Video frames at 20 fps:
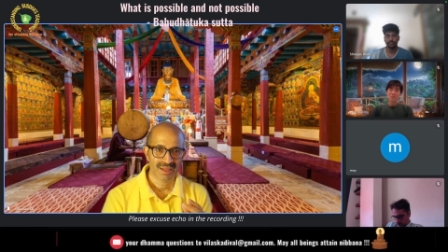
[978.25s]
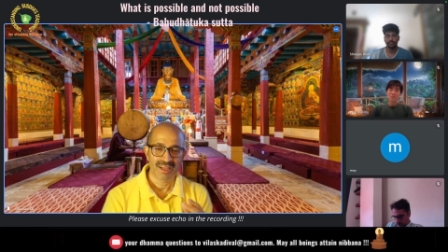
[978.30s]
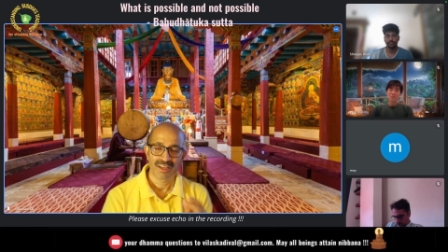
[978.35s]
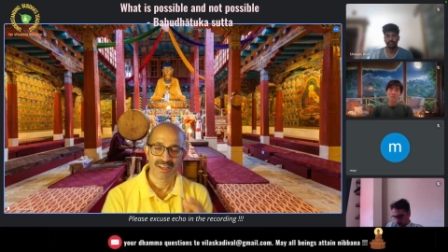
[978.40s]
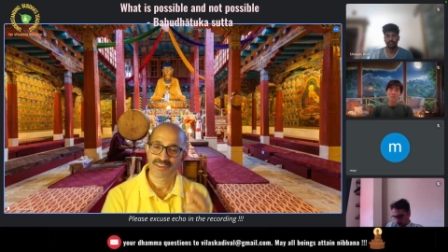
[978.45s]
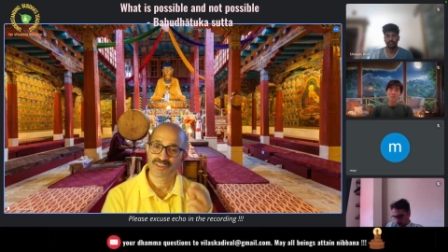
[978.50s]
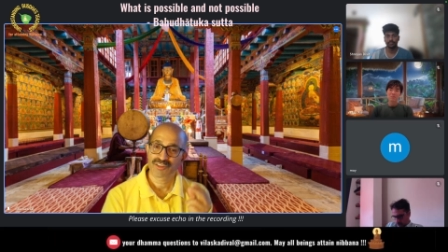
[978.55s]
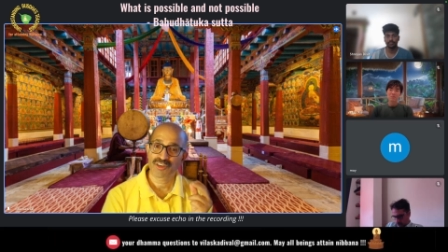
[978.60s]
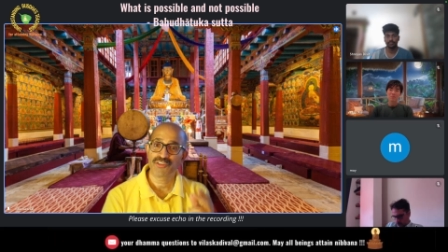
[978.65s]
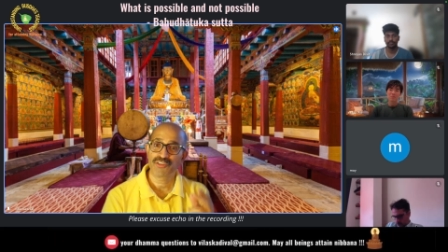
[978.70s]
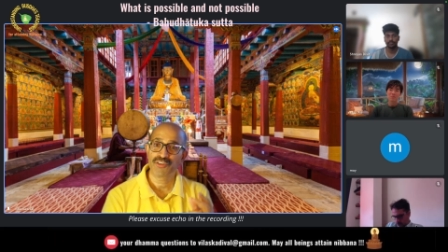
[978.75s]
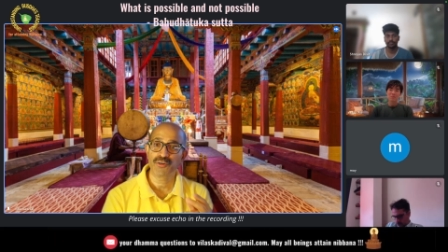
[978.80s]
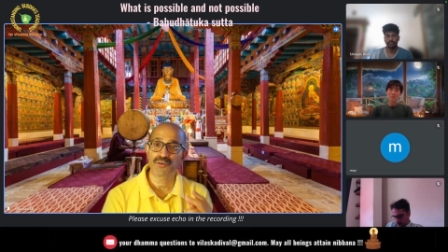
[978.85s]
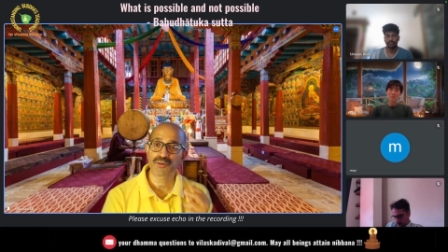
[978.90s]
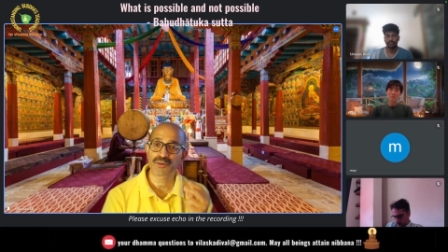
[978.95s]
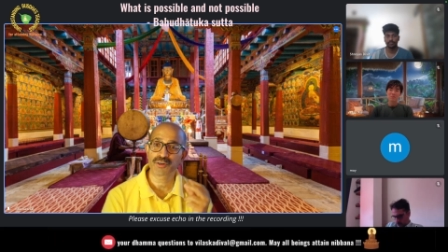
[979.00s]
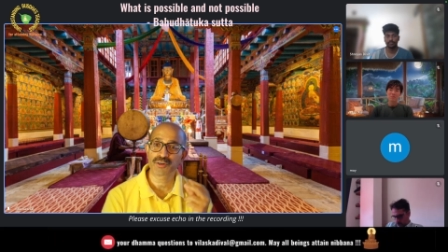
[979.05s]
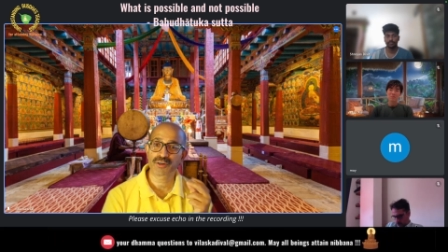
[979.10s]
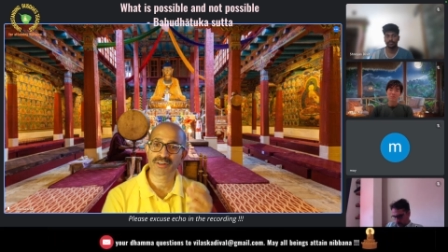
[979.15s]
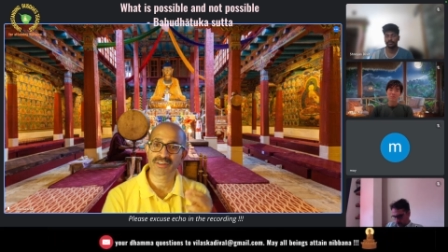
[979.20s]
So if you
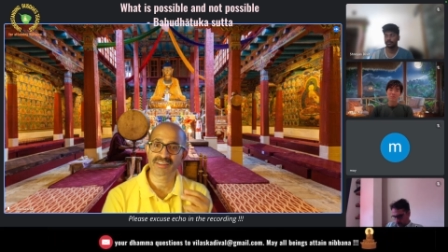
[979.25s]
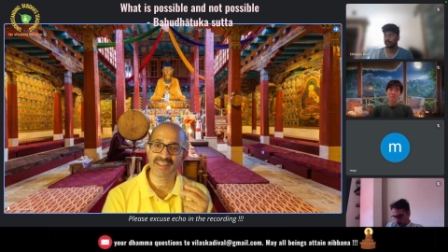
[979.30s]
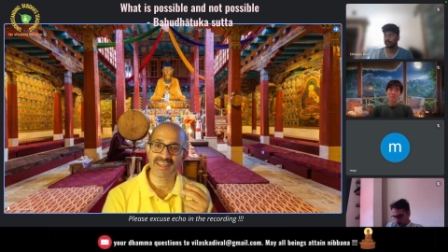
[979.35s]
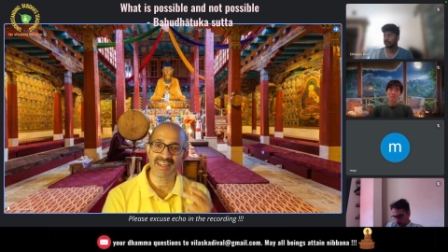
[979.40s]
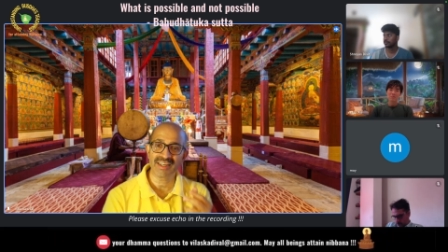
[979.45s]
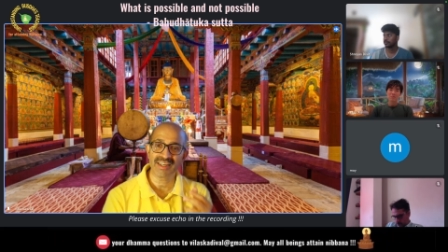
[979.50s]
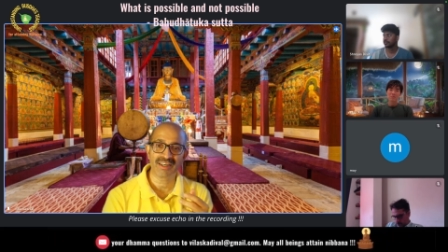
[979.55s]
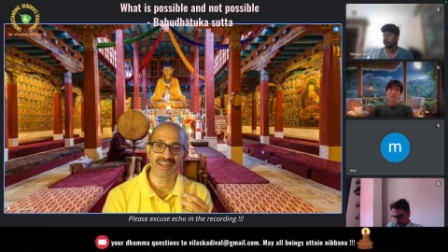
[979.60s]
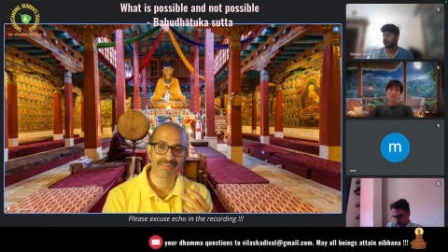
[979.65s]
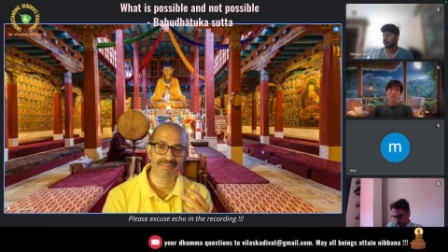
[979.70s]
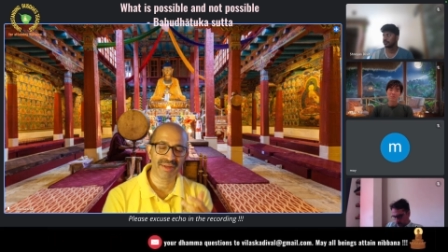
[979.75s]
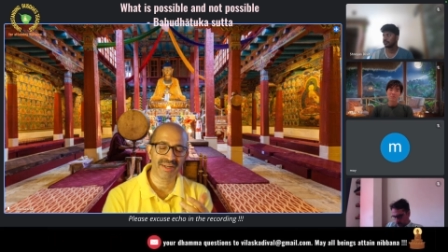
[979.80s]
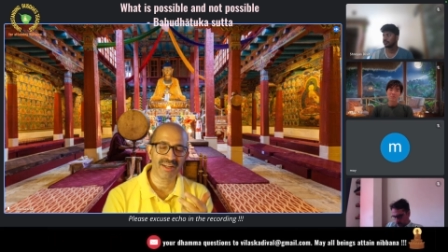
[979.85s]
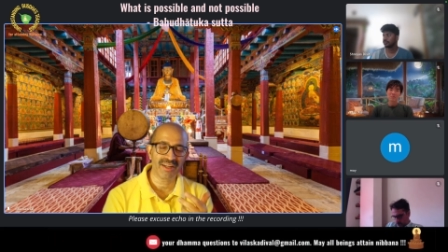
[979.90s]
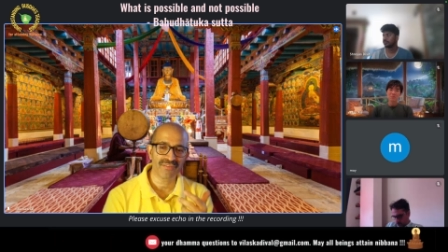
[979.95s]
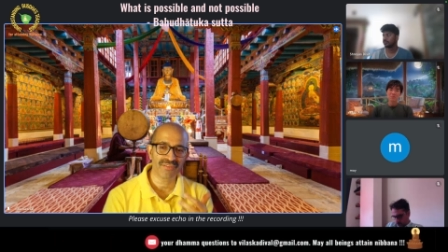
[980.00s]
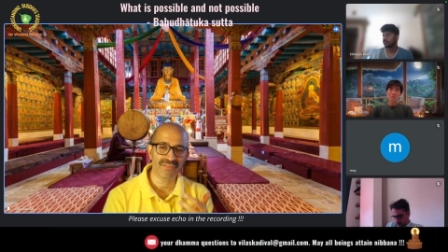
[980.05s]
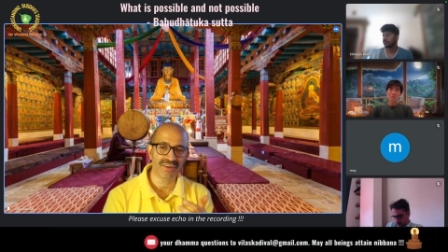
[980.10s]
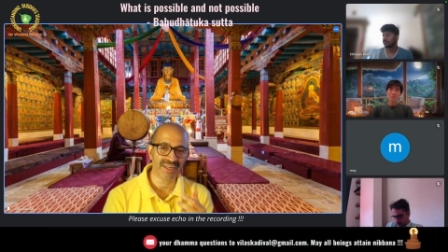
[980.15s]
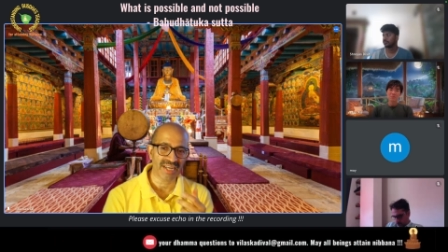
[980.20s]
see many
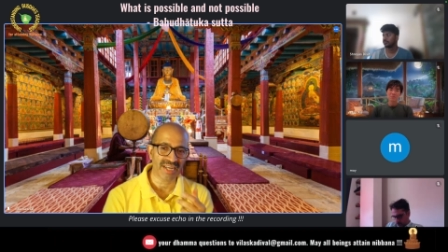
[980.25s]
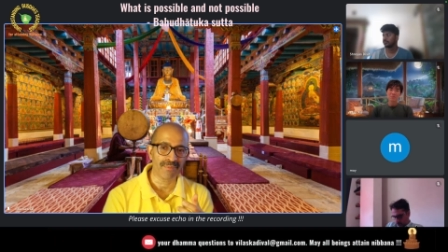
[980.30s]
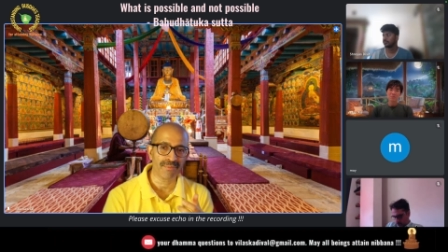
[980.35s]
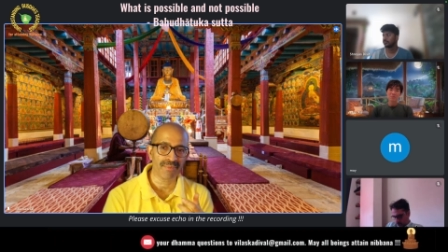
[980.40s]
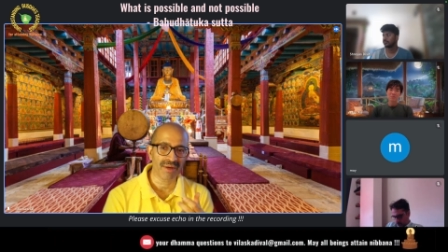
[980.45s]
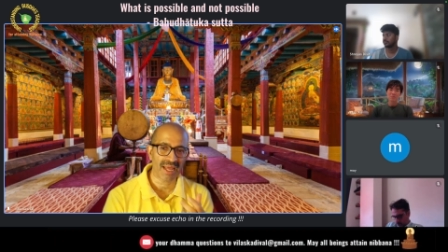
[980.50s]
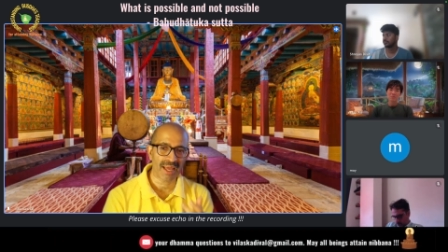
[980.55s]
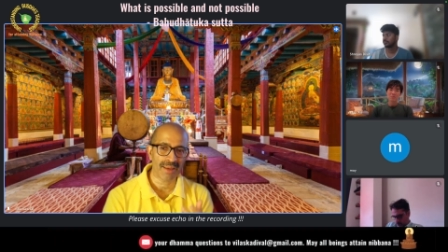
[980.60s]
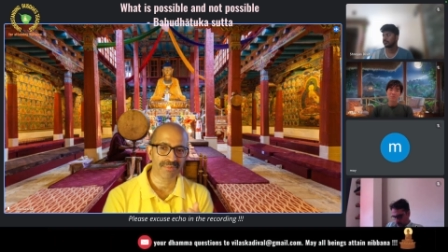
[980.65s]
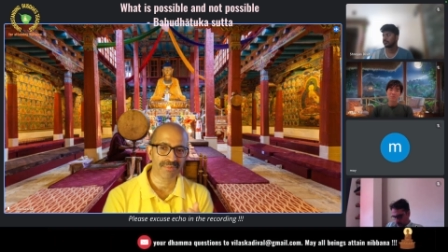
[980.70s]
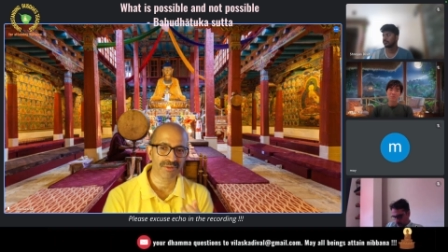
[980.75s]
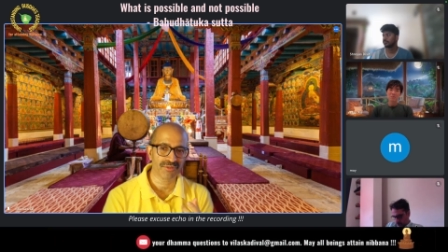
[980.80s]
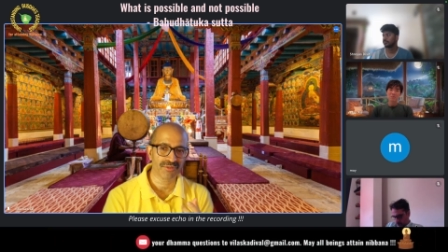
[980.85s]
of the time-lapse